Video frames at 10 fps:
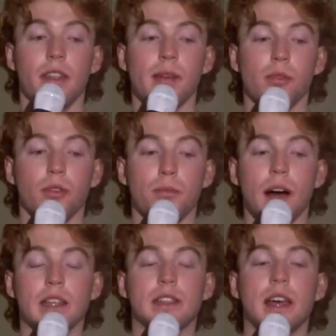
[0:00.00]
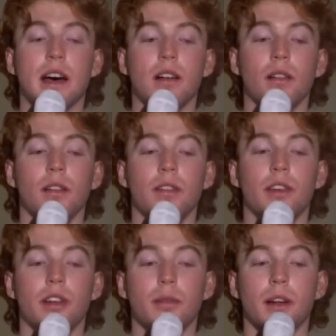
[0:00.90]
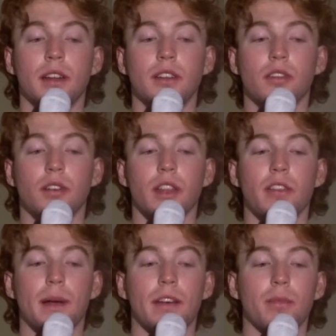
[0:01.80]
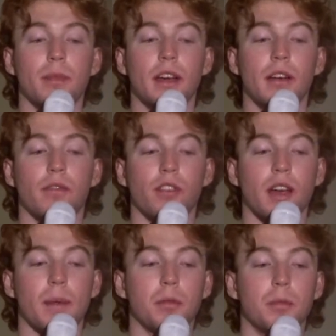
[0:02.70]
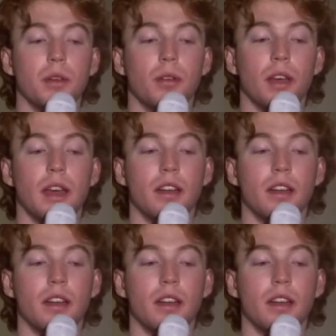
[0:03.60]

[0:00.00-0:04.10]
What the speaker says: they brought in Marcel, 31-year-old left back from Lyon, for a couple mil,